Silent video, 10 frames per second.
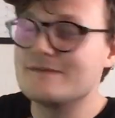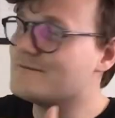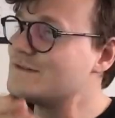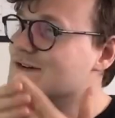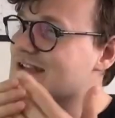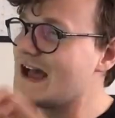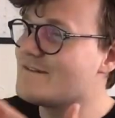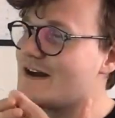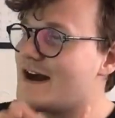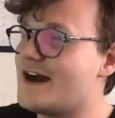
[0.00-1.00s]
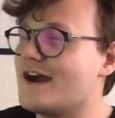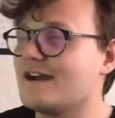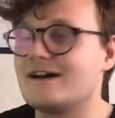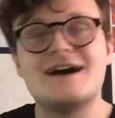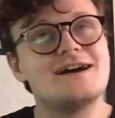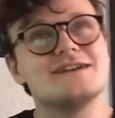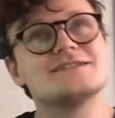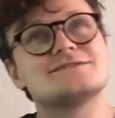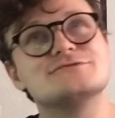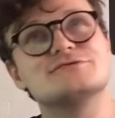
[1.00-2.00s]
The first ever
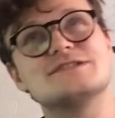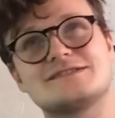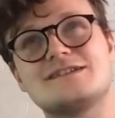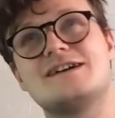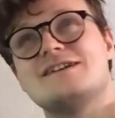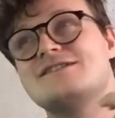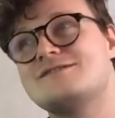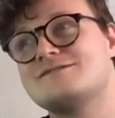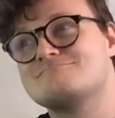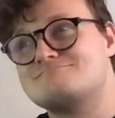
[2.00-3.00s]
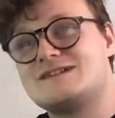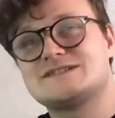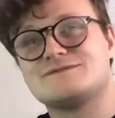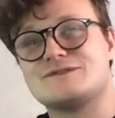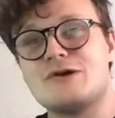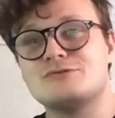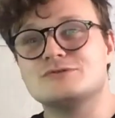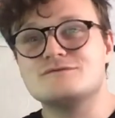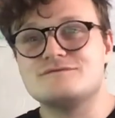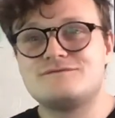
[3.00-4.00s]
artist to reach that massive goal
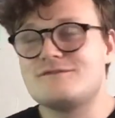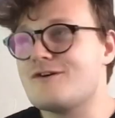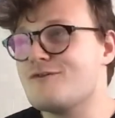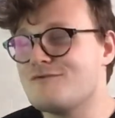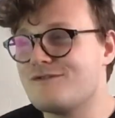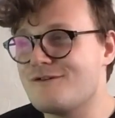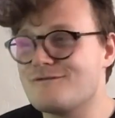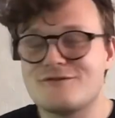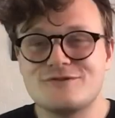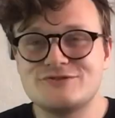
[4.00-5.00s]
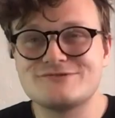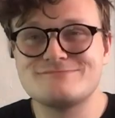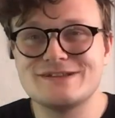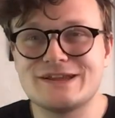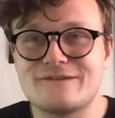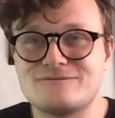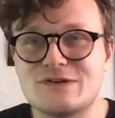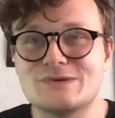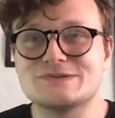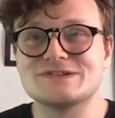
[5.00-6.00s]
of 100 million
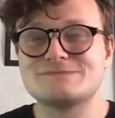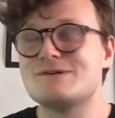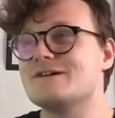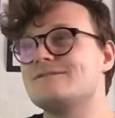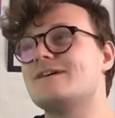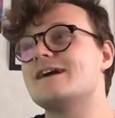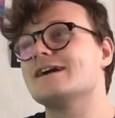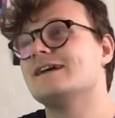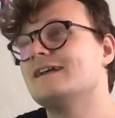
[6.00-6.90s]
followers on Spotify.